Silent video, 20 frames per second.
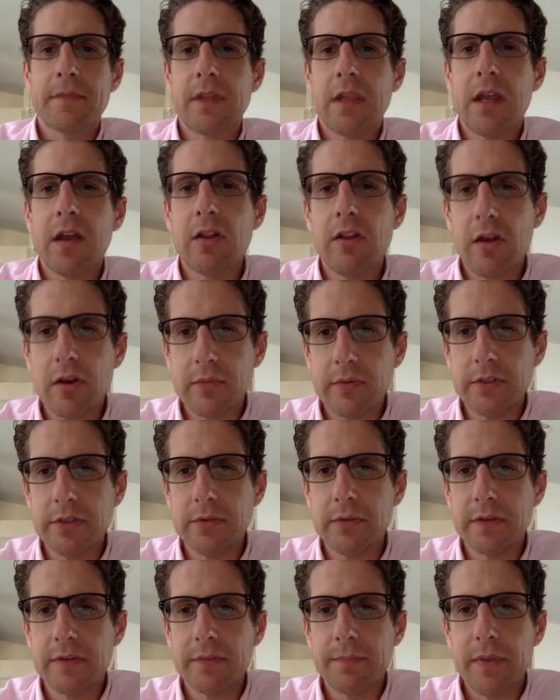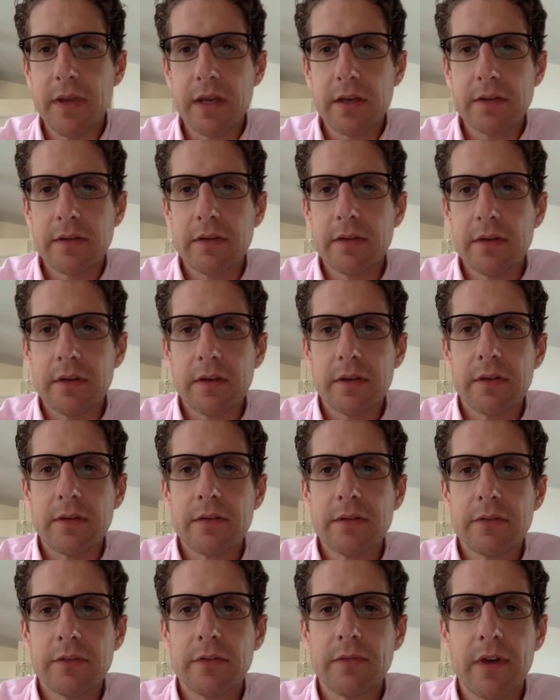How long would you expect the
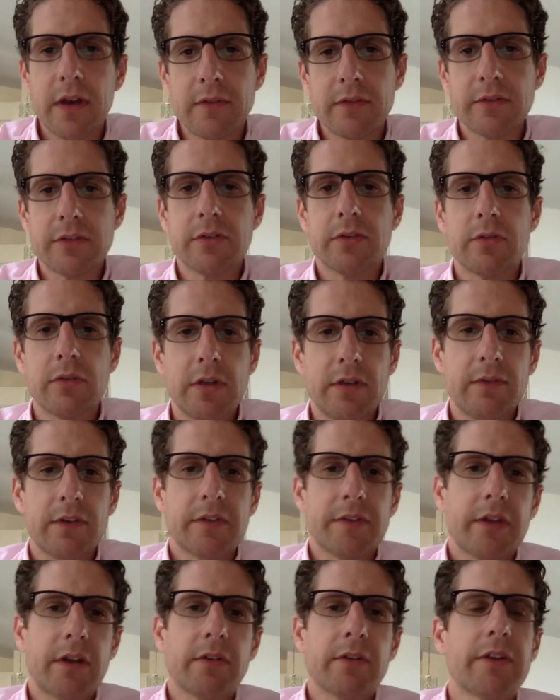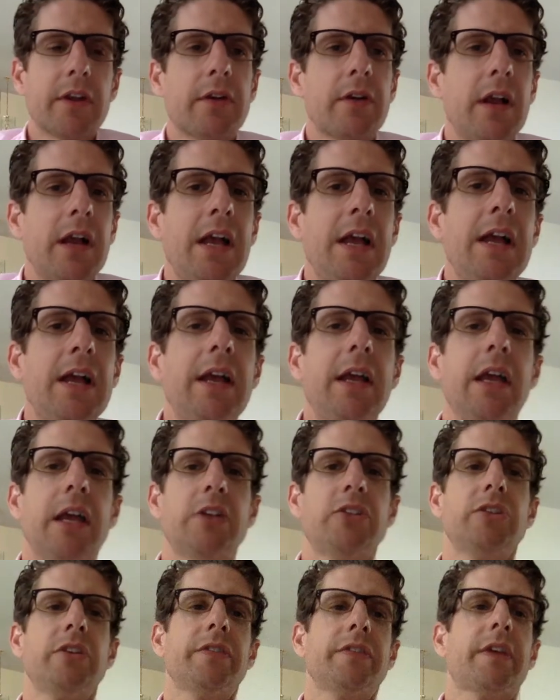survivors to grieve, et cetera, et cetera.
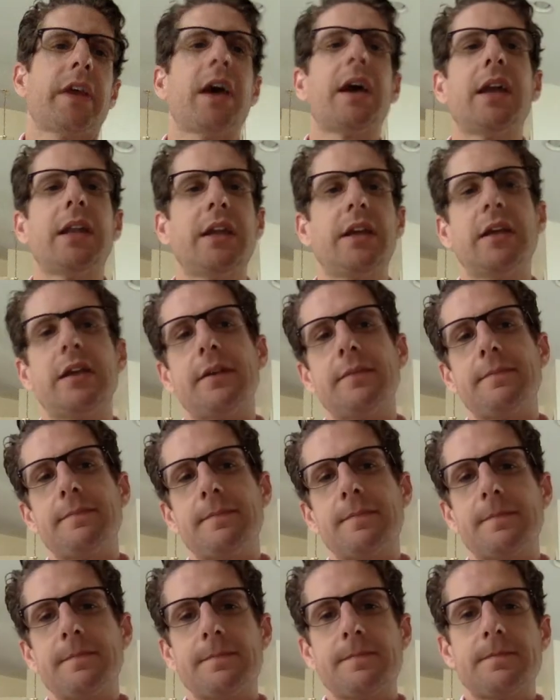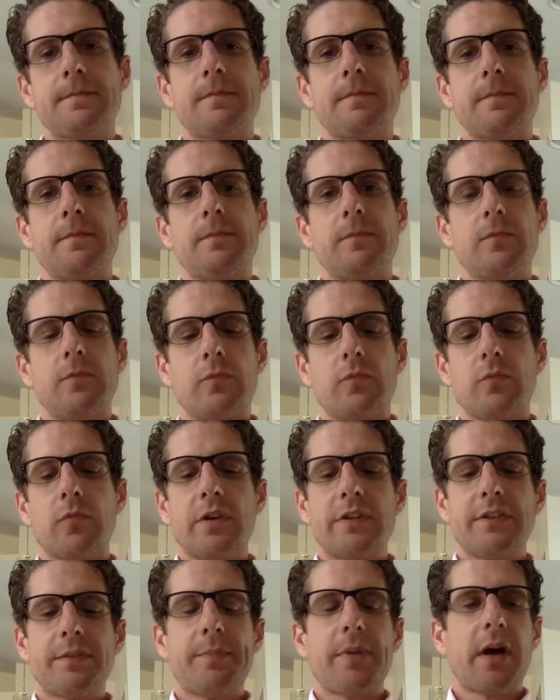And just kind of
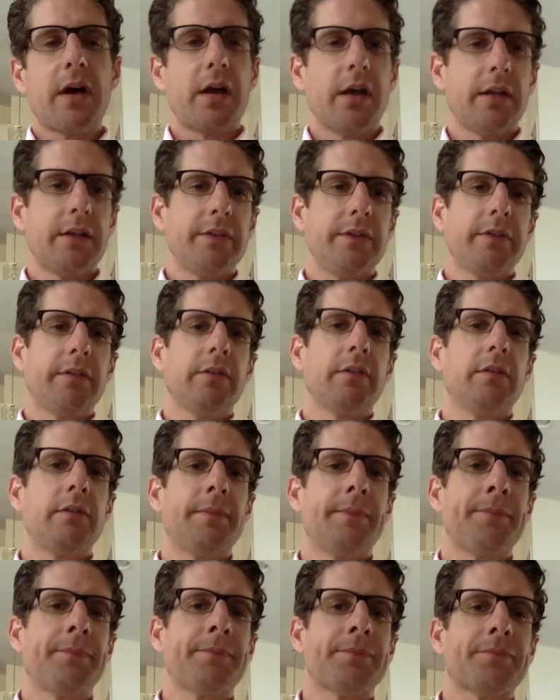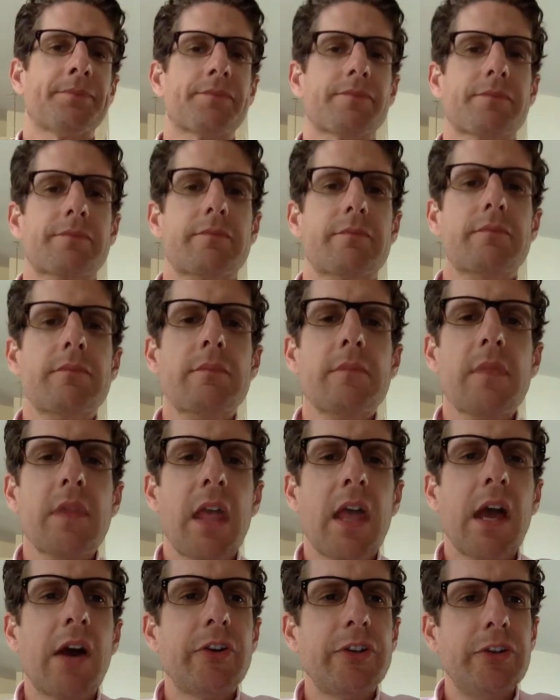respond
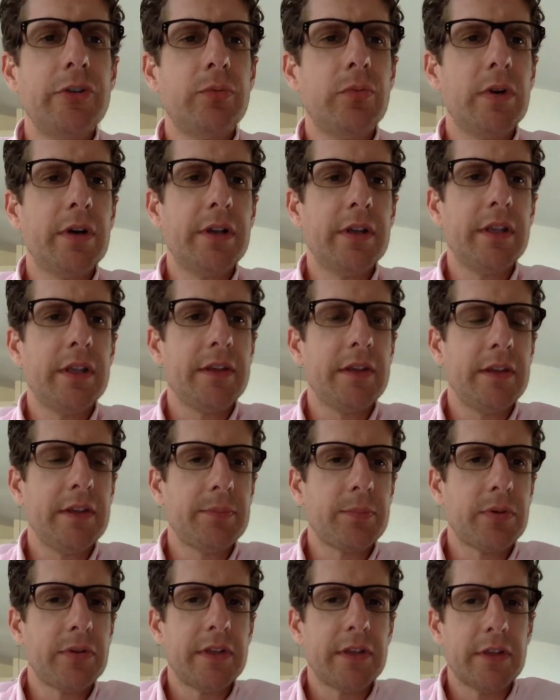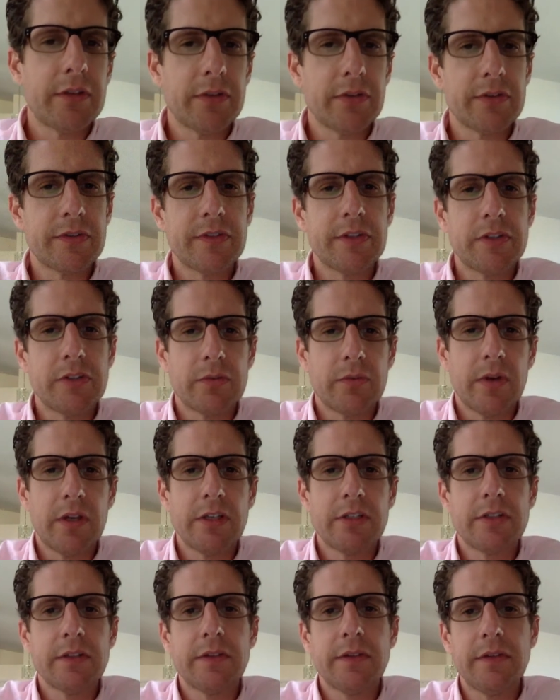how you would in these particular
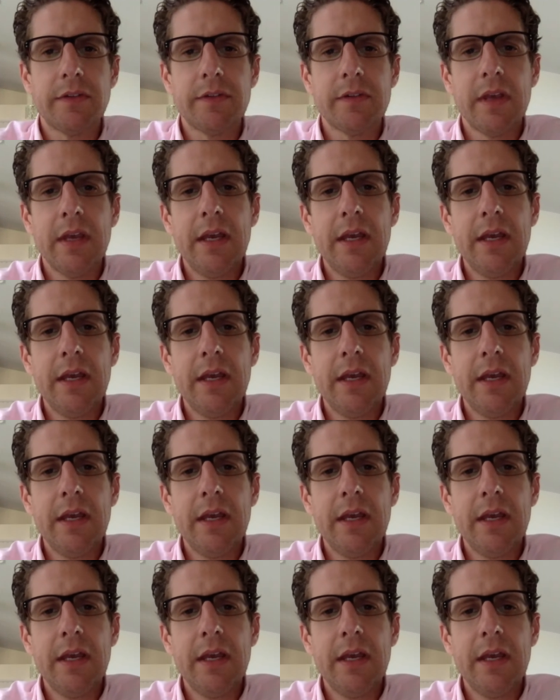situations.